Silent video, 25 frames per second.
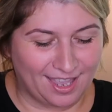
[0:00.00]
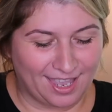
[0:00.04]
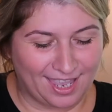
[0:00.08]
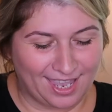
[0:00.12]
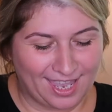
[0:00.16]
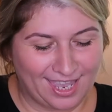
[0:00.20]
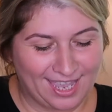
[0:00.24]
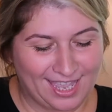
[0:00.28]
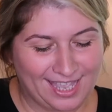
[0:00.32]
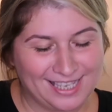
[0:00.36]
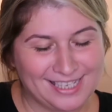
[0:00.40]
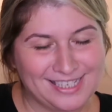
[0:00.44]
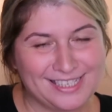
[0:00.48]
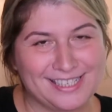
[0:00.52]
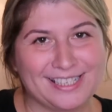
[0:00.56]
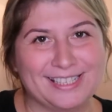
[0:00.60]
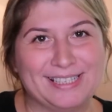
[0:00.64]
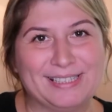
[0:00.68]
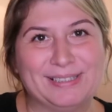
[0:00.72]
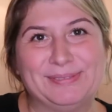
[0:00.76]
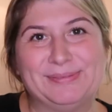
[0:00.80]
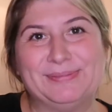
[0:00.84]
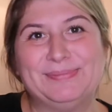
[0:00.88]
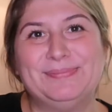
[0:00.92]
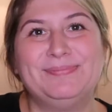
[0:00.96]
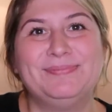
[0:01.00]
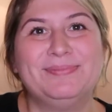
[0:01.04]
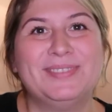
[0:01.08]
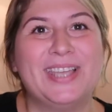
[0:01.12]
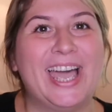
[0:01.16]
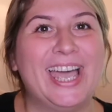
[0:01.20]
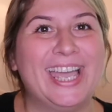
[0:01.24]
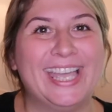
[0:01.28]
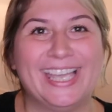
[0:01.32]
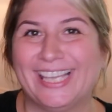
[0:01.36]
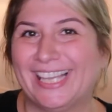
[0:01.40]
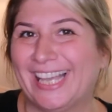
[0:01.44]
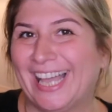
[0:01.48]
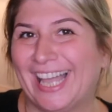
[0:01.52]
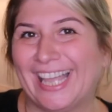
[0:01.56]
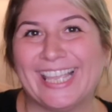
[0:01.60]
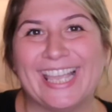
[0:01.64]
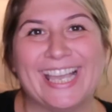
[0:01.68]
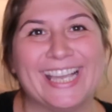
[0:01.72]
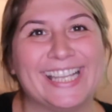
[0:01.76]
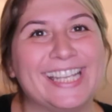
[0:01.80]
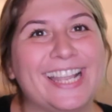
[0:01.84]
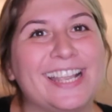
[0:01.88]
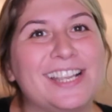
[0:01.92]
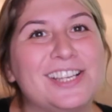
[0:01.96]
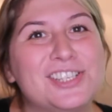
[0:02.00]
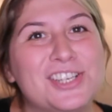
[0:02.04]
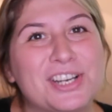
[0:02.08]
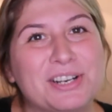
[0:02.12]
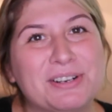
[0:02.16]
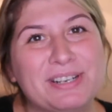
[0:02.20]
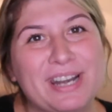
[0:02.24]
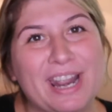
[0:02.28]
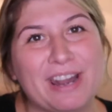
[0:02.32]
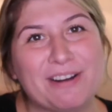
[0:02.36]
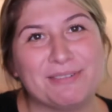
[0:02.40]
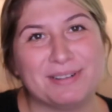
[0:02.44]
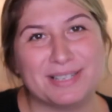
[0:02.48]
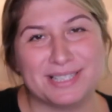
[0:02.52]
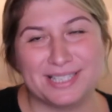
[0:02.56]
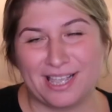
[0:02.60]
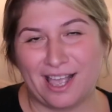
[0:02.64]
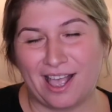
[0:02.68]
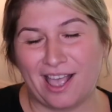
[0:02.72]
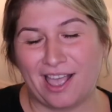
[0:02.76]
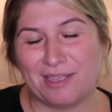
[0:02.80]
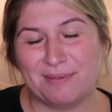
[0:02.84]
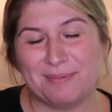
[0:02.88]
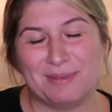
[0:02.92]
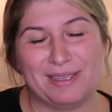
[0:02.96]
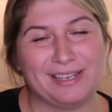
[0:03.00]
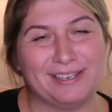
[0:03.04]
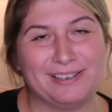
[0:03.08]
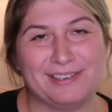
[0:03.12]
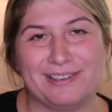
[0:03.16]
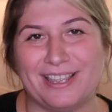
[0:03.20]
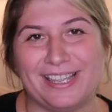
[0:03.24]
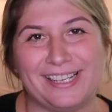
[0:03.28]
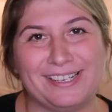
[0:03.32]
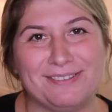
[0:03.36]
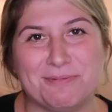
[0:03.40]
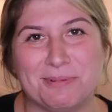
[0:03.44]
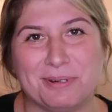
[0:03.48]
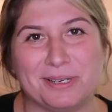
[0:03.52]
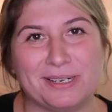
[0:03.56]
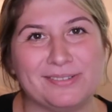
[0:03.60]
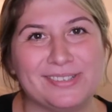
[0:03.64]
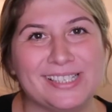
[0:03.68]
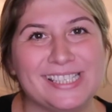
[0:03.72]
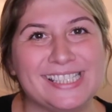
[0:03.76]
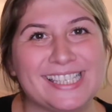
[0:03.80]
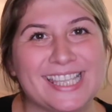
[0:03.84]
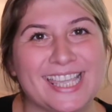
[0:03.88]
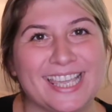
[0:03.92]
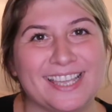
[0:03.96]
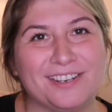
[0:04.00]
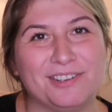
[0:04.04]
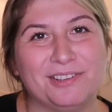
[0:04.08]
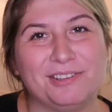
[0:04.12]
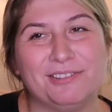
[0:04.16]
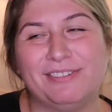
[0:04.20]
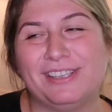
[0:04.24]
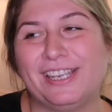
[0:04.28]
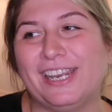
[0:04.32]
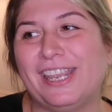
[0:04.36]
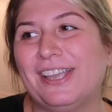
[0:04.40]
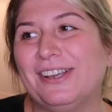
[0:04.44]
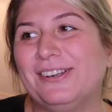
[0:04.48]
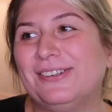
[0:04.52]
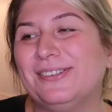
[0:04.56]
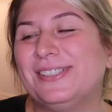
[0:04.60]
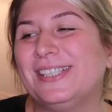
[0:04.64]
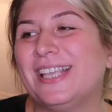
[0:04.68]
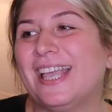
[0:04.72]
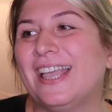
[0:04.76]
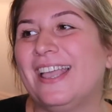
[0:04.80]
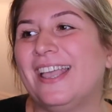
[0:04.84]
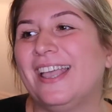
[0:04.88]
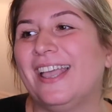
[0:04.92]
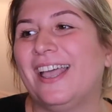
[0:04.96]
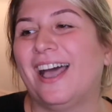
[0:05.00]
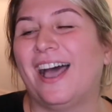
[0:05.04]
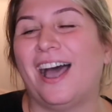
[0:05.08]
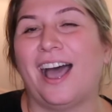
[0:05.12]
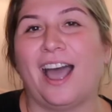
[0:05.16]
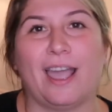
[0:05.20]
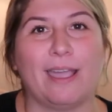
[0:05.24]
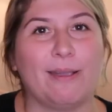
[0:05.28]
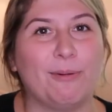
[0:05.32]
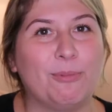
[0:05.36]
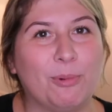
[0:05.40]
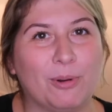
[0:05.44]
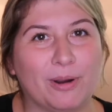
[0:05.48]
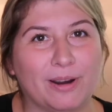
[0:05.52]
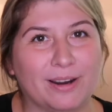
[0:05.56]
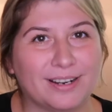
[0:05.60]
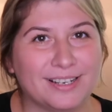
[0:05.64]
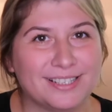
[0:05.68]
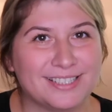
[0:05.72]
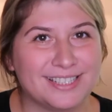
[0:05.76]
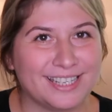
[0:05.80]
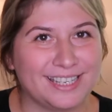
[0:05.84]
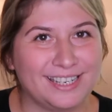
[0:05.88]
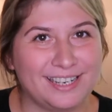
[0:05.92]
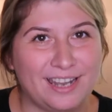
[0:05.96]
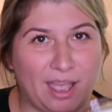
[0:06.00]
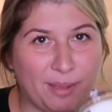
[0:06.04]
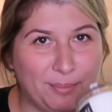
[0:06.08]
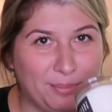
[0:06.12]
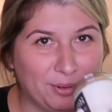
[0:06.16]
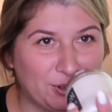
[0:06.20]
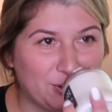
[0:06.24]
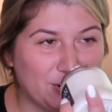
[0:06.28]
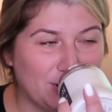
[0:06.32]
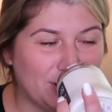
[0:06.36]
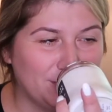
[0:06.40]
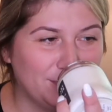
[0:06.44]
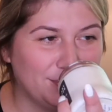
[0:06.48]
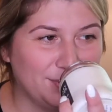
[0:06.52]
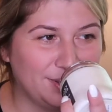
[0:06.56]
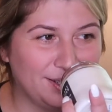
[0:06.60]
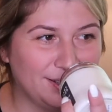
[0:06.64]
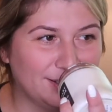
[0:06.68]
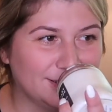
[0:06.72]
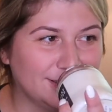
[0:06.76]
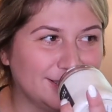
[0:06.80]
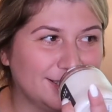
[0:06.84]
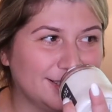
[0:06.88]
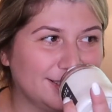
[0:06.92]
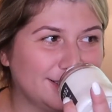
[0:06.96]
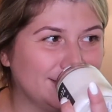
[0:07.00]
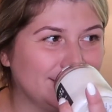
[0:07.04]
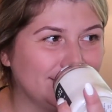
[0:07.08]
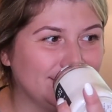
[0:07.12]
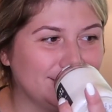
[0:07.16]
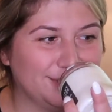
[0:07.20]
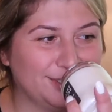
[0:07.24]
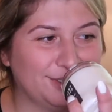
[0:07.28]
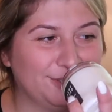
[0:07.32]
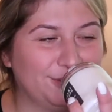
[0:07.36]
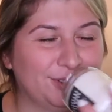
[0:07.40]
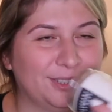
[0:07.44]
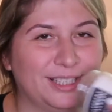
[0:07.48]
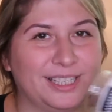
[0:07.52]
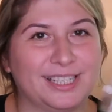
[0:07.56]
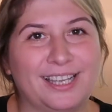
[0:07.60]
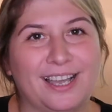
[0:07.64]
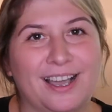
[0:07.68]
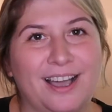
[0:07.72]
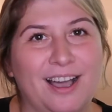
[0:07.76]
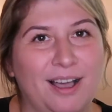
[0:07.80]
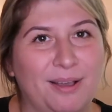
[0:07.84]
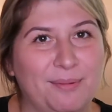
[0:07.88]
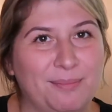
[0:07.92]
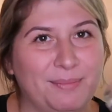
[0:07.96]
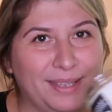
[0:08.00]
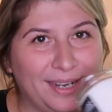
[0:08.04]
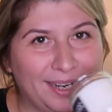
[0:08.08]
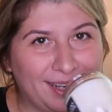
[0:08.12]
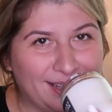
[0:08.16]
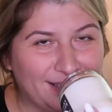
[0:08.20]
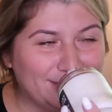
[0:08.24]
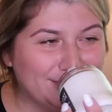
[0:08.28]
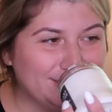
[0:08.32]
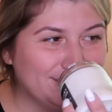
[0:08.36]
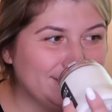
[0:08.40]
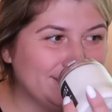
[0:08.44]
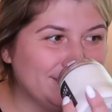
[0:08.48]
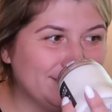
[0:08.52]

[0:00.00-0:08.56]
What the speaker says: And again, I share it every time in one of these candle videos. I worked in Abercrombie for like a hot minute,